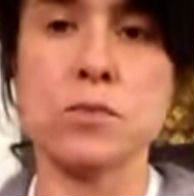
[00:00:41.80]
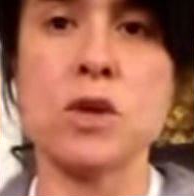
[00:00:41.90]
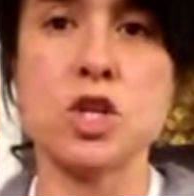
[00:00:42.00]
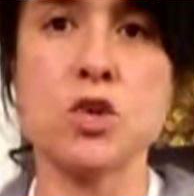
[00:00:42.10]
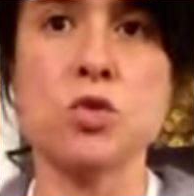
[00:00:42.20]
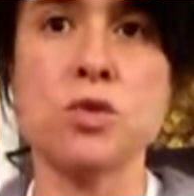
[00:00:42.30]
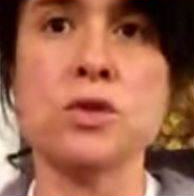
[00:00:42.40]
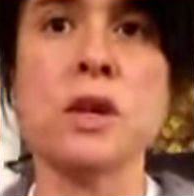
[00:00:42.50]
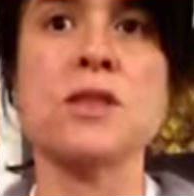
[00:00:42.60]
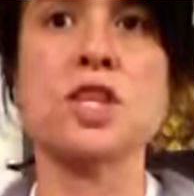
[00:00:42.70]

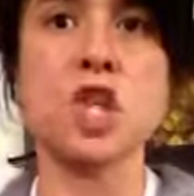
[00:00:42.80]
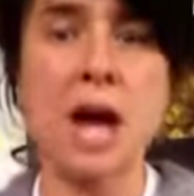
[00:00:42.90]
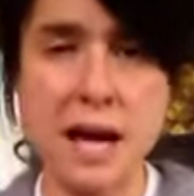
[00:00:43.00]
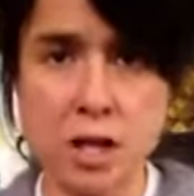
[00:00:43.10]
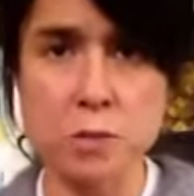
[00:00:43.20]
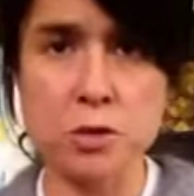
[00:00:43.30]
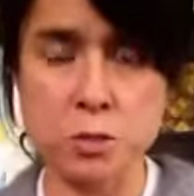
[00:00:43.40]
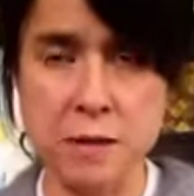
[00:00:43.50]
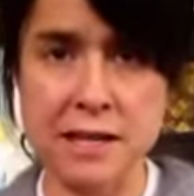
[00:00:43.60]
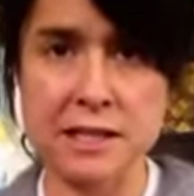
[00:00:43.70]
use the child's
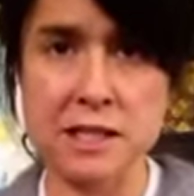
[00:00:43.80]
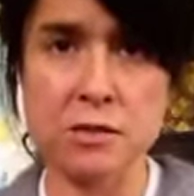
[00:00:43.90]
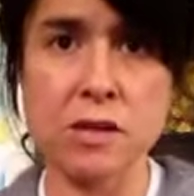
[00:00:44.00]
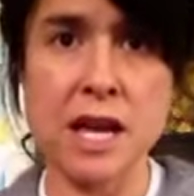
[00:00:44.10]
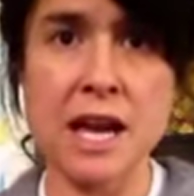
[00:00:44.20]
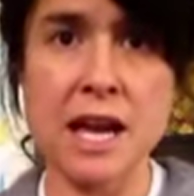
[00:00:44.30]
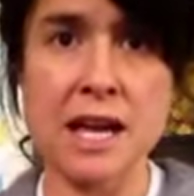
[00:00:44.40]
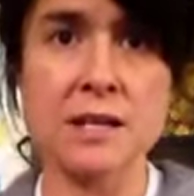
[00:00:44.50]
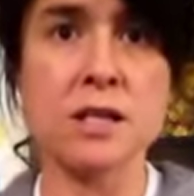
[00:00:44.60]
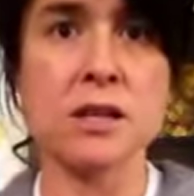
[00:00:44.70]
perspective
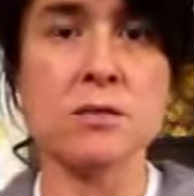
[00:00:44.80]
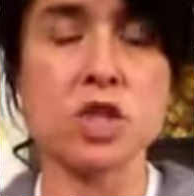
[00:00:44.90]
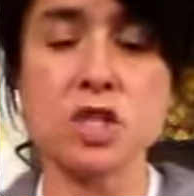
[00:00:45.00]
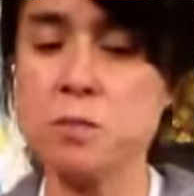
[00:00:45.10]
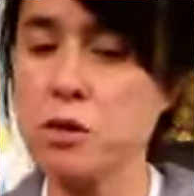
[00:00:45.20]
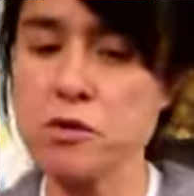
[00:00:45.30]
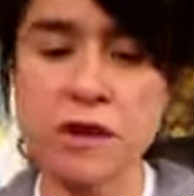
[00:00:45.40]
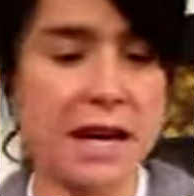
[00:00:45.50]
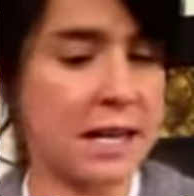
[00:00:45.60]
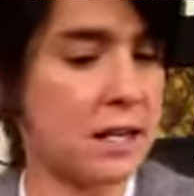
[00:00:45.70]
and just
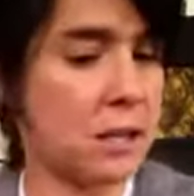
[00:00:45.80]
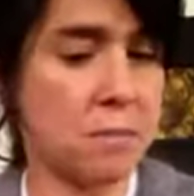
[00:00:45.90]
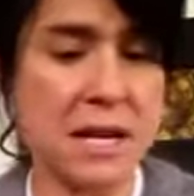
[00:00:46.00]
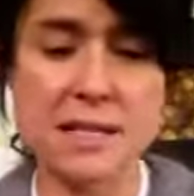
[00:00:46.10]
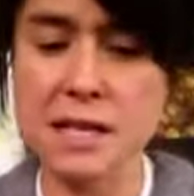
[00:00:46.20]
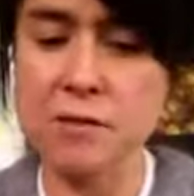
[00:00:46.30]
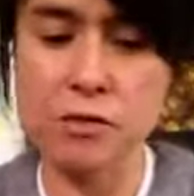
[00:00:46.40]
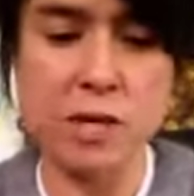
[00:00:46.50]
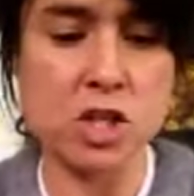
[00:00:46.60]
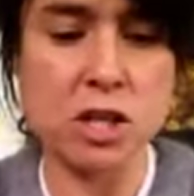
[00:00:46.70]
provide the basic
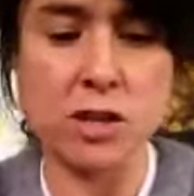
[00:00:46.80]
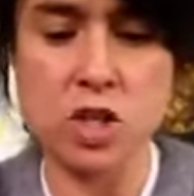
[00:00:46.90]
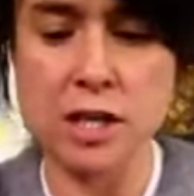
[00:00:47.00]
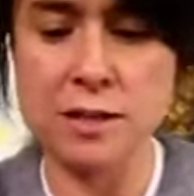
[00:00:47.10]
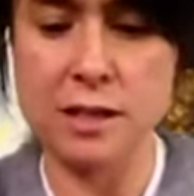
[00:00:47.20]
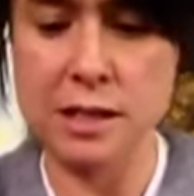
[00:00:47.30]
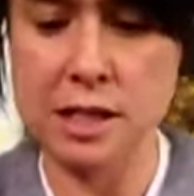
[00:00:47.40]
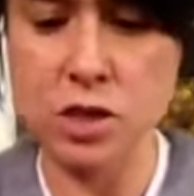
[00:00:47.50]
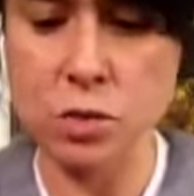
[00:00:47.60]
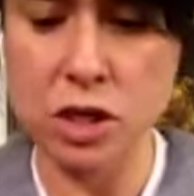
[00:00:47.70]
information that the child's going to
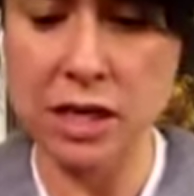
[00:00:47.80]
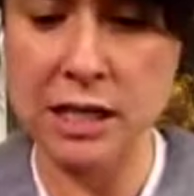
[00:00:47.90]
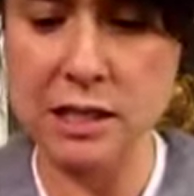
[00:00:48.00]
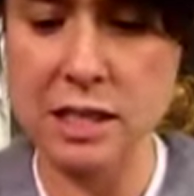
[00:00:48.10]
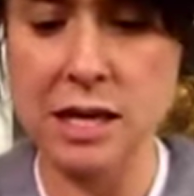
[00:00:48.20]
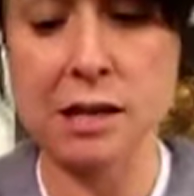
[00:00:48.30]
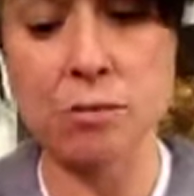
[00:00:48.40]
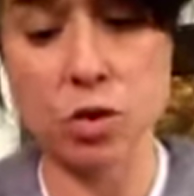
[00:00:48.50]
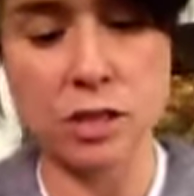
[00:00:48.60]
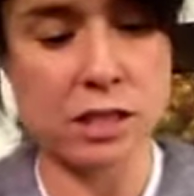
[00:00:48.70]
need. So we're going to get into that in
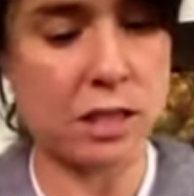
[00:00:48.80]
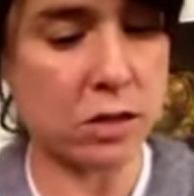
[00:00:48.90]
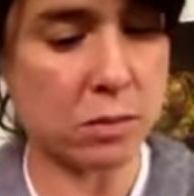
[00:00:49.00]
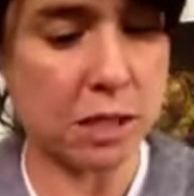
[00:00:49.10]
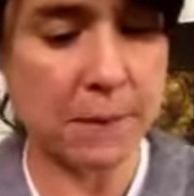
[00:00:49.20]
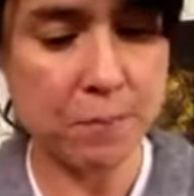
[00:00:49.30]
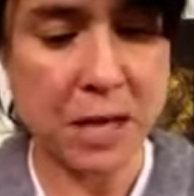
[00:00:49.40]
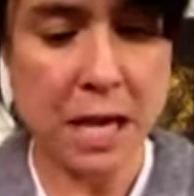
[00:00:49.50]
more detail in a minute.